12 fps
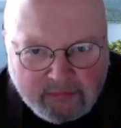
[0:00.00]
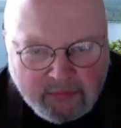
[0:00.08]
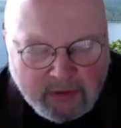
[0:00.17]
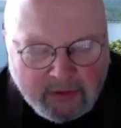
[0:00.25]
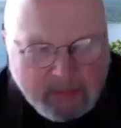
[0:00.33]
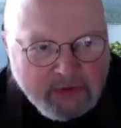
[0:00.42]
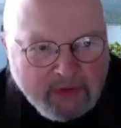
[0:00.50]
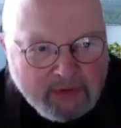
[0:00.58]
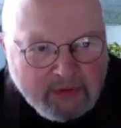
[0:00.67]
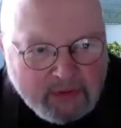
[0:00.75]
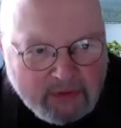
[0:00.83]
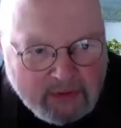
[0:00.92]
probably
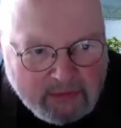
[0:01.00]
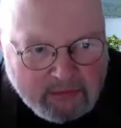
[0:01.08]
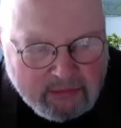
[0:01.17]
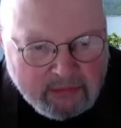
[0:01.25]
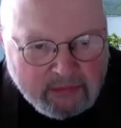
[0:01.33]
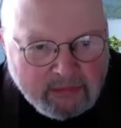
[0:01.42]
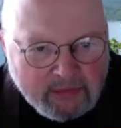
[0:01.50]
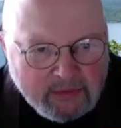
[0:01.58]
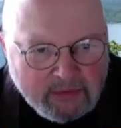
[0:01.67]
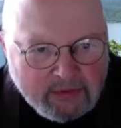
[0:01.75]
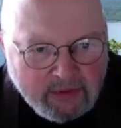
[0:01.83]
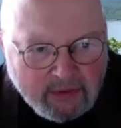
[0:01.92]
years, to
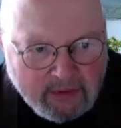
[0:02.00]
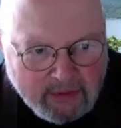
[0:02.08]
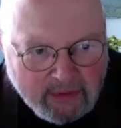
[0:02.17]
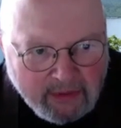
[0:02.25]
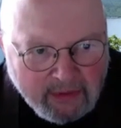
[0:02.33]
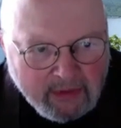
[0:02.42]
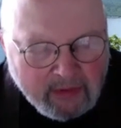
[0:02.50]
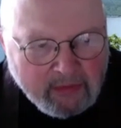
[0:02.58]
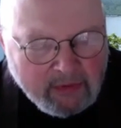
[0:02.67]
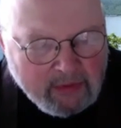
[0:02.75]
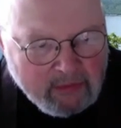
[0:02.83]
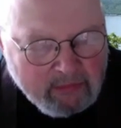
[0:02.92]
really start getting the hang of it,